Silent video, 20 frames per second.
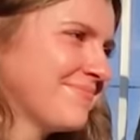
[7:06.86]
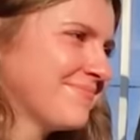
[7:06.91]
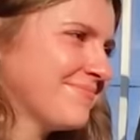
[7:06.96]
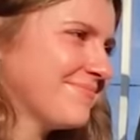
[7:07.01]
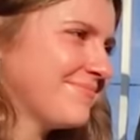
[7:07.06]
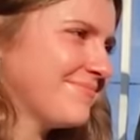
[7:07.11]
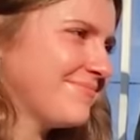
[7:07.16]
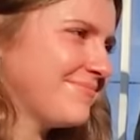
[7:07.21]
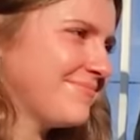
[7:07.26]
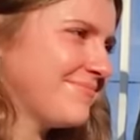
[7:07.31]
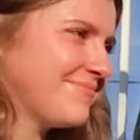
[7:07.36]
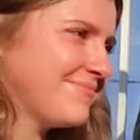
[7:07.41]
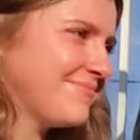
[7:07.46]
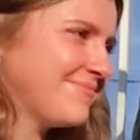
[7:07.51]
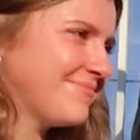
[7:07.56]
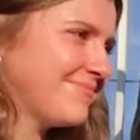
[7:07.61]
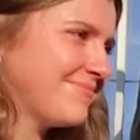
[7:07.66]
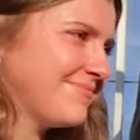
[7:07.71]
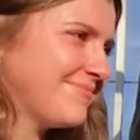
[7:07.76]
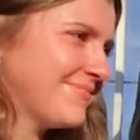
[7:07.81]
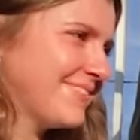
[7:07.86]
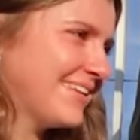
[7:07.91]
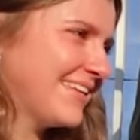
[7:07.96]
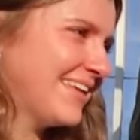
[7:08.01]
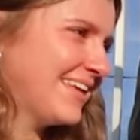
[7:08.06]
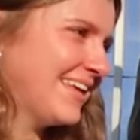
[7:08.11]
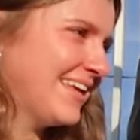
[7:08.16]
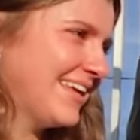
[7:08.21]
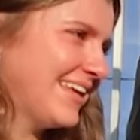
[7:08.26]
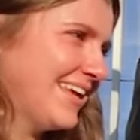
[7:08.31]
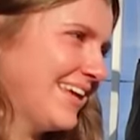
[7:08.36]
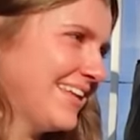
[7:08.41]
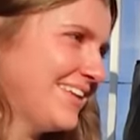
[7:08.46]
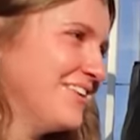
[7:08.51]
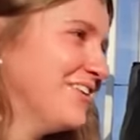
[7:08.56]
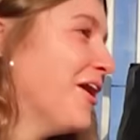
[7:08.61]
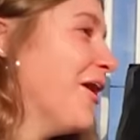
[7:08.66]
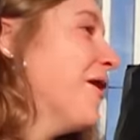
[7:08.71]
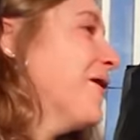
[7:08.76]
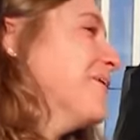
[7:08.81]
is this one that says play money? No.
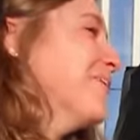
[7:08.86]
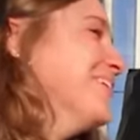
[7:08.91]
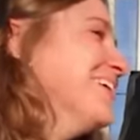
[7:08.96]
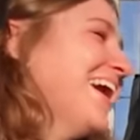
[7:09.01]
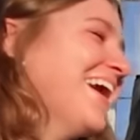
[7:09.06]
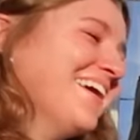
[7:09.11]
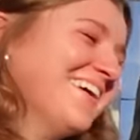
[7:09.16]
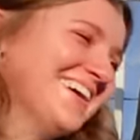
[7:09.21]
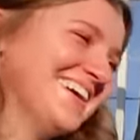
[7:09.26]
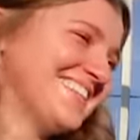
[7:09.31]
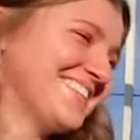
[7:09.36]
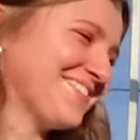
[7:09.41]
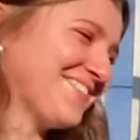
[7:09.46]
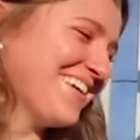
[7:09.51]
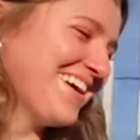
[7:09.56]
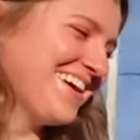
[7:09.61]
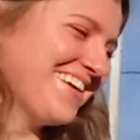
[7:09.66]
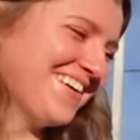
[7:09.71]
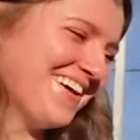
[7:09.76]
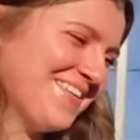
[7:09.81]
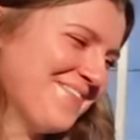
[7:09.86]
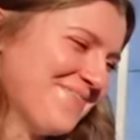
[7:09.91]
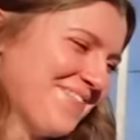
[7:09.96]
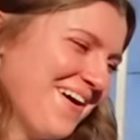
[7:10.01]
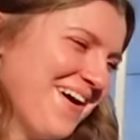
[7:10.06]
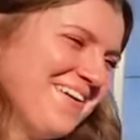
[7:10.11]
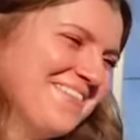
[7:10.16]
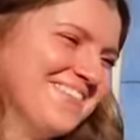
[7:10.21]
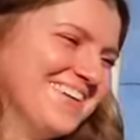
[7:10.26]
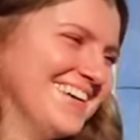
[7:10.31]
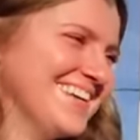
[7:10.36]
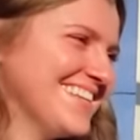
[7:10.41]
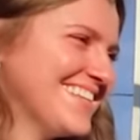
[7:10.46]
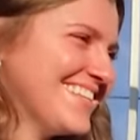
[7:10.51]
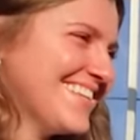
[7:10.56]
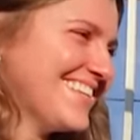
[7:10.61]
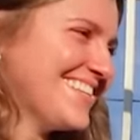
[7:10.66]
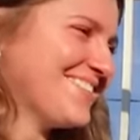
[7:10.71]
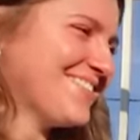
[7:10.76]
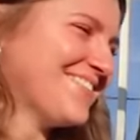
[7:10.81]
no, no, it's real, I promise.
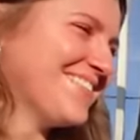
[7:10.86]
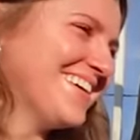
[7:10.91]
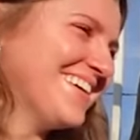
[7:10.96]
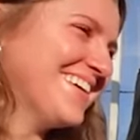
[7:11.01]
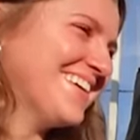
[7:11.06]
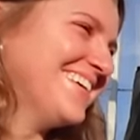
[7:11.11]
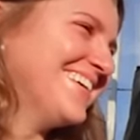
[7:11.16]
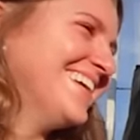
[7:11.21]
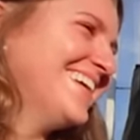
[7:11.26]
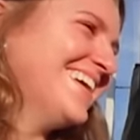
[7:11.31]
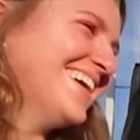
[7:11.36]
It's real.